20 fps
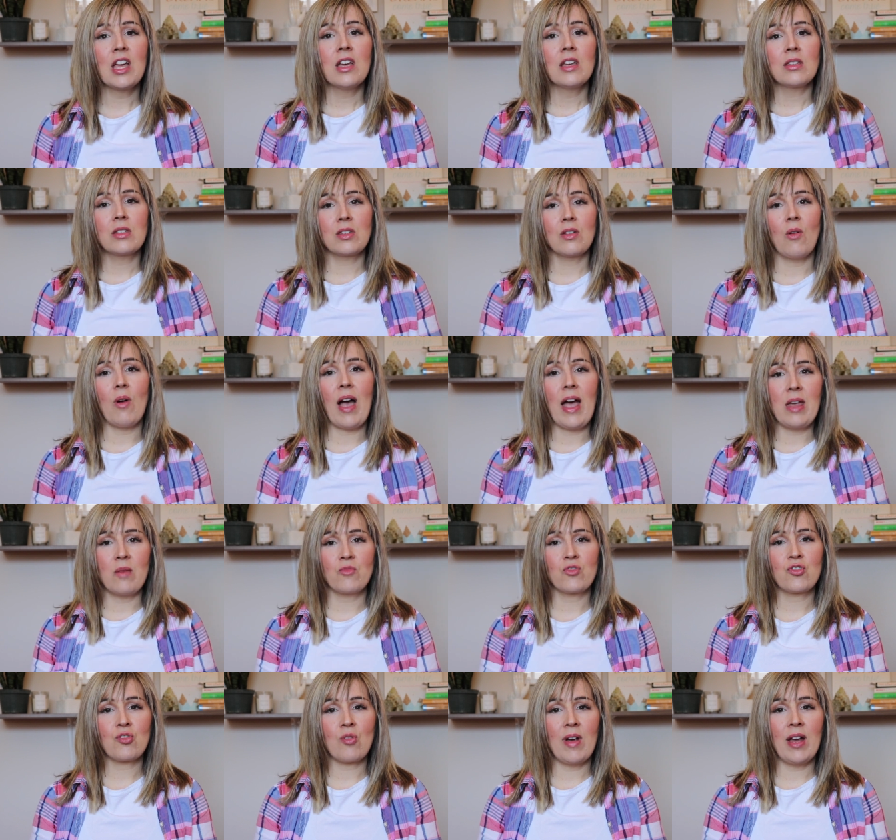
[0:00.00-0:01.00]
So
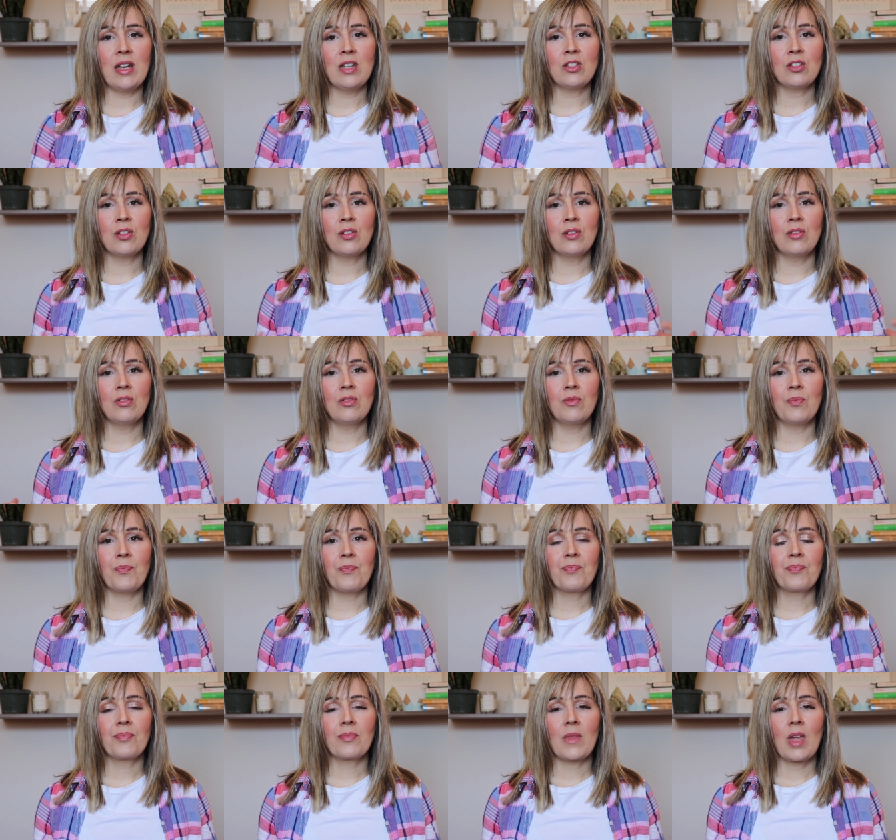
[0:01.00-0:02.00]
I'm trying to
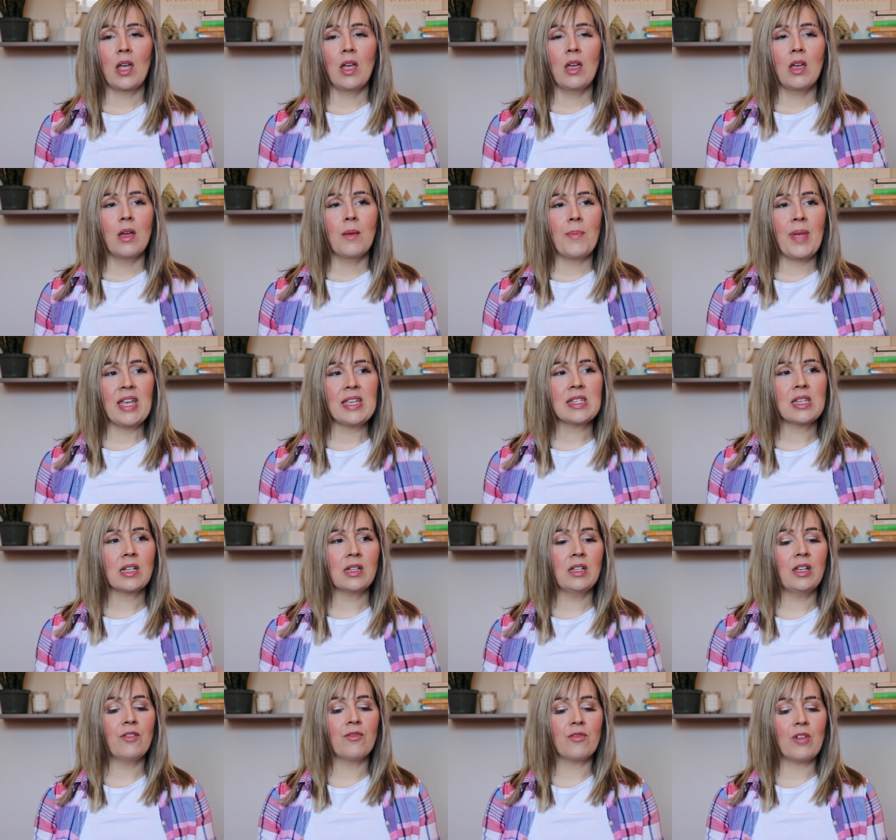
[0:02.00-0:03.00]

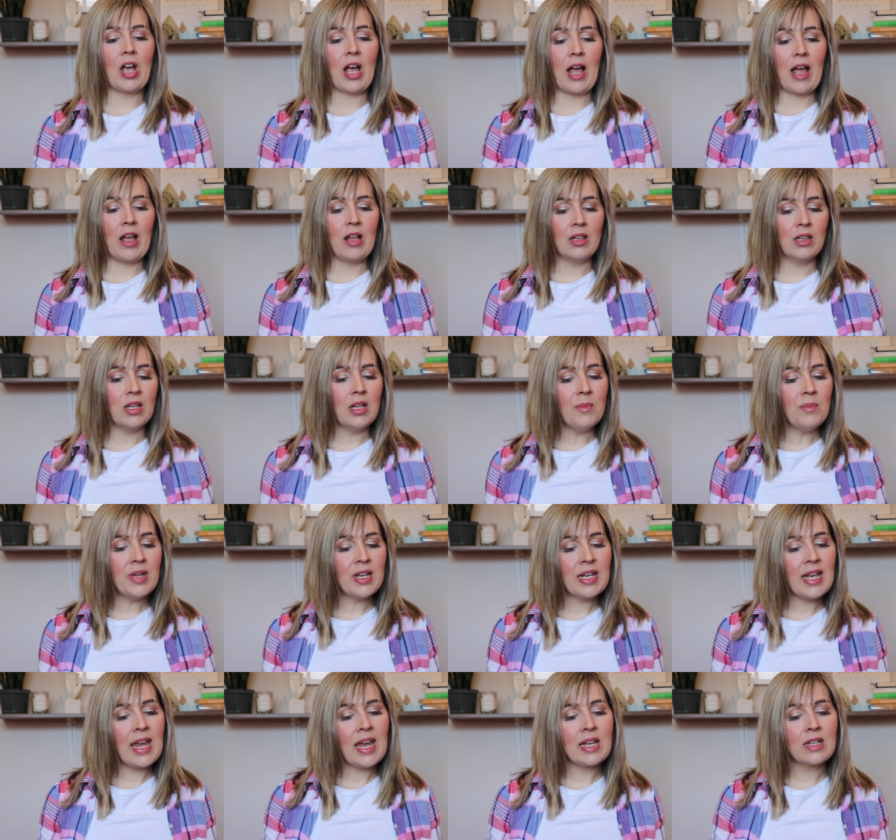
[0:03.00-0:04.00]
basically
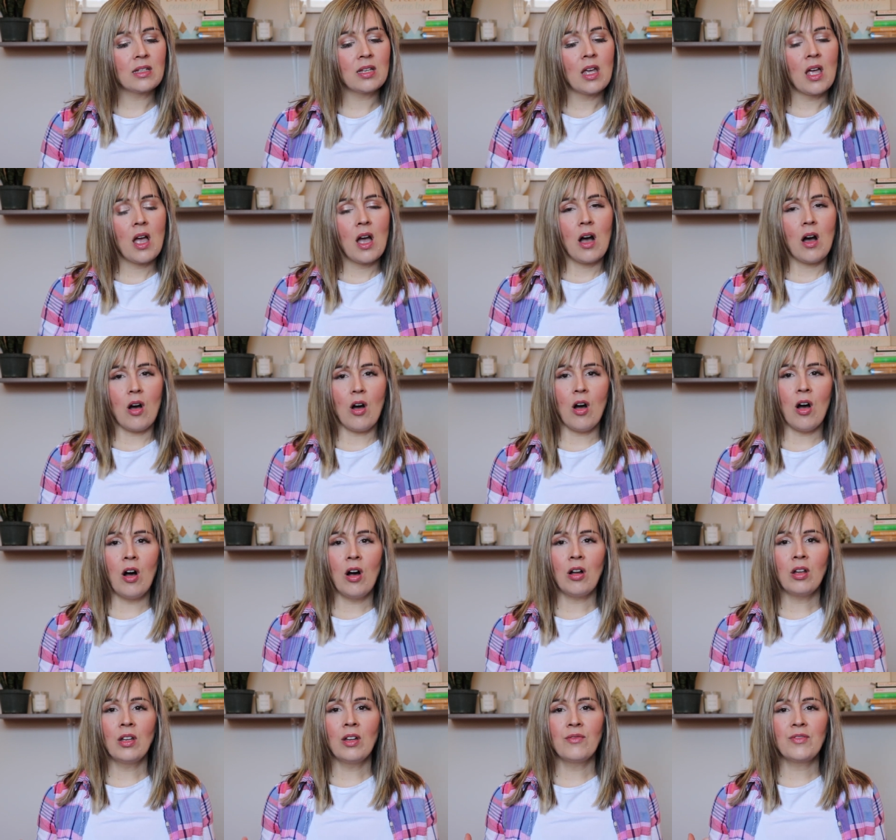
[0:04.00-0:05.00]
eliminate
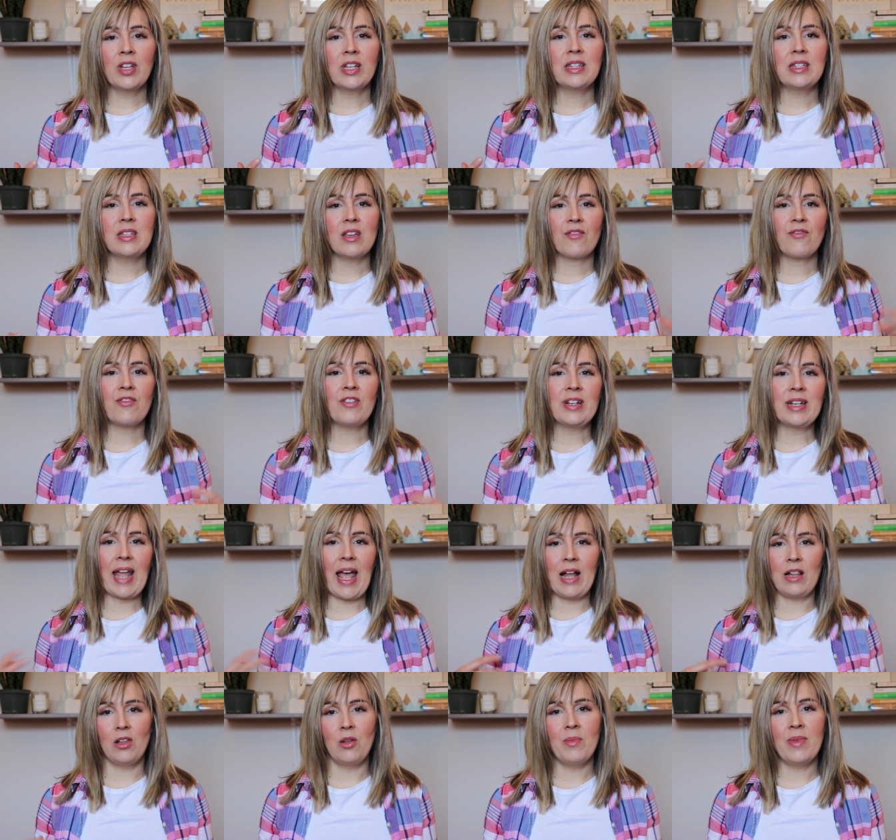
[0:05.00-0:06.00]
all of the different
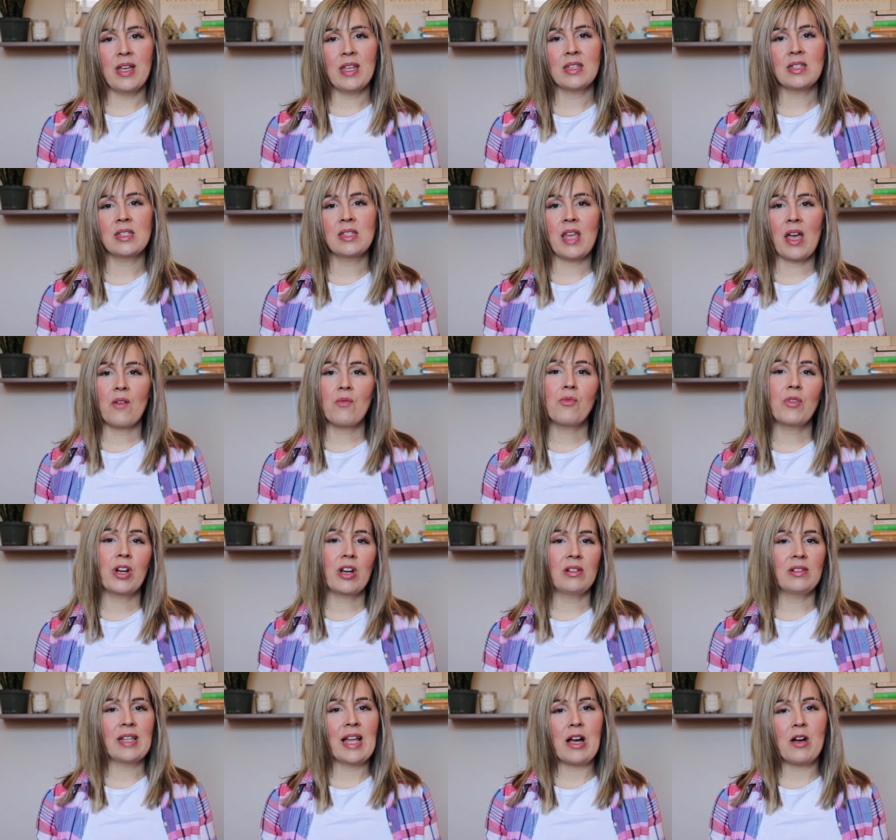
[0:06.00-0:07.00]
elements that would
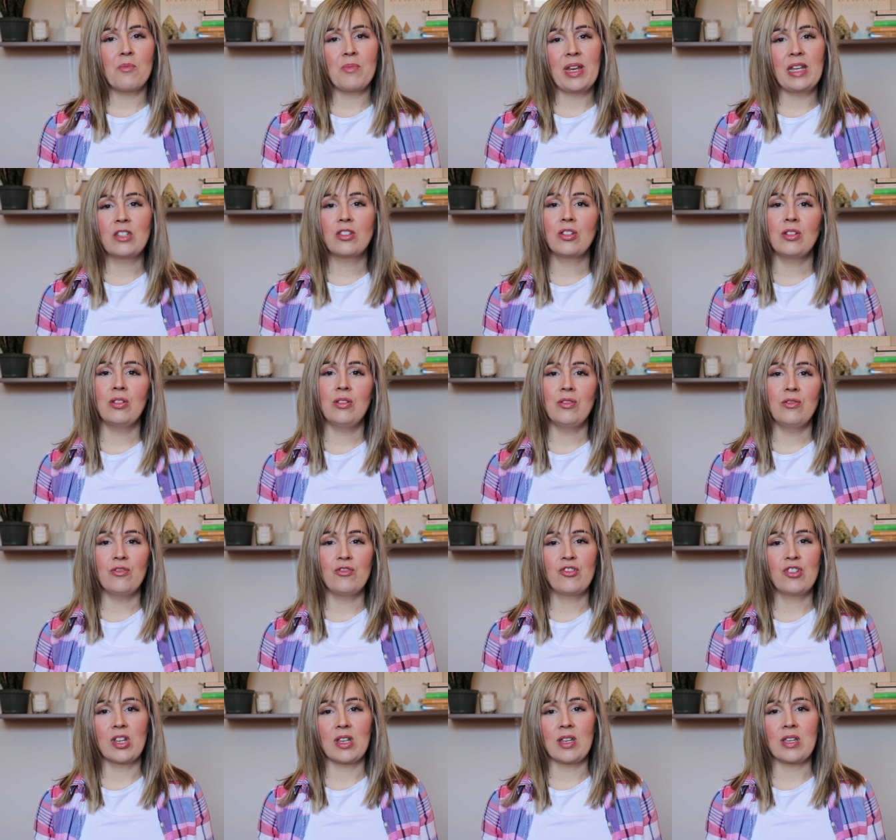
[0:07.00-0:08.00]
allow me to
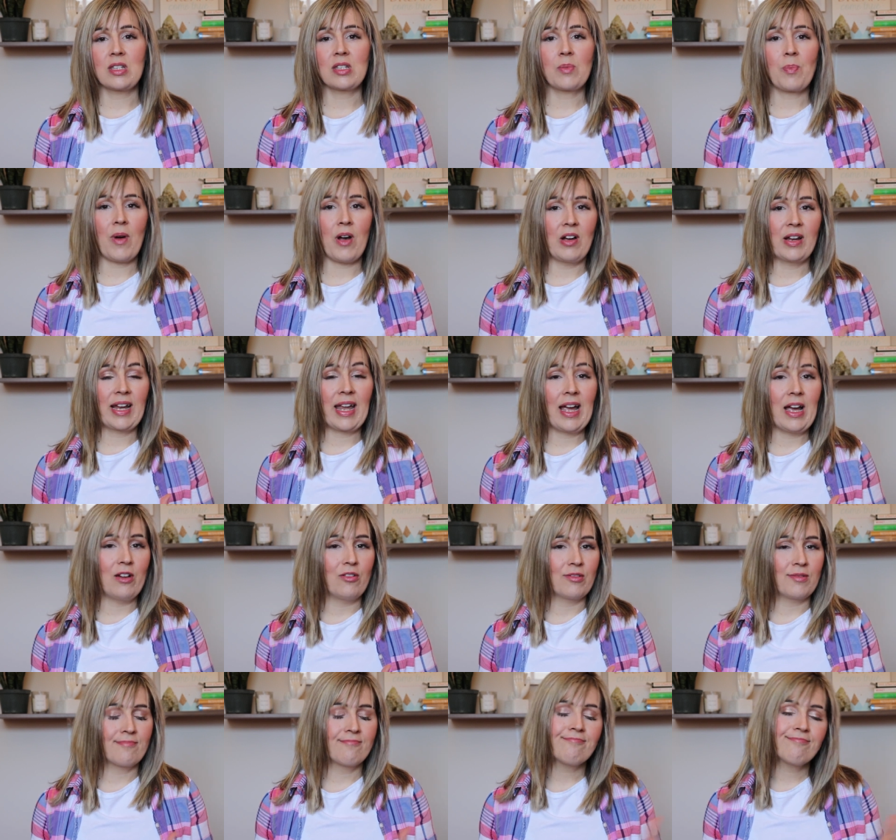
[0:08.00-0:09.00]
just punk out.